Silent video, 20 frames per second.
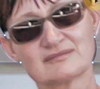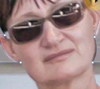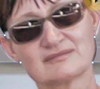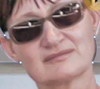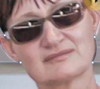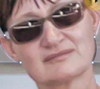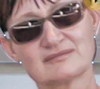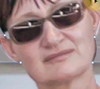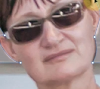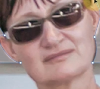
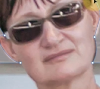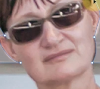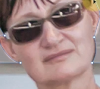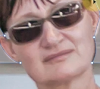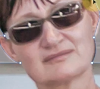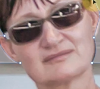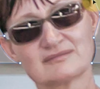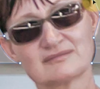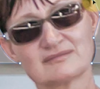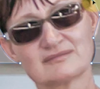
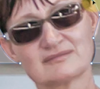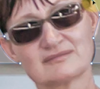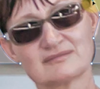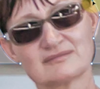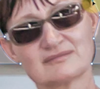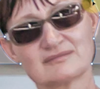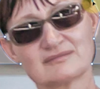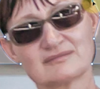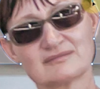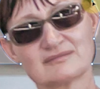
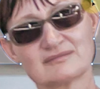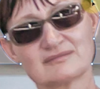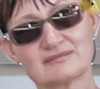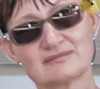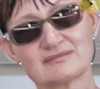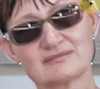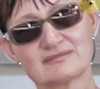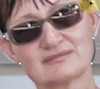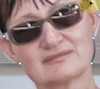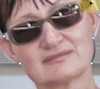
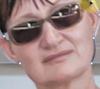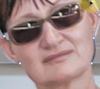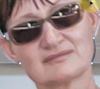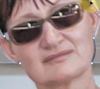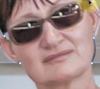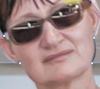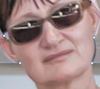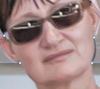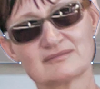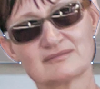
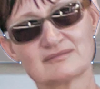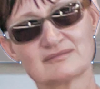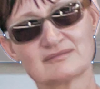[no speech]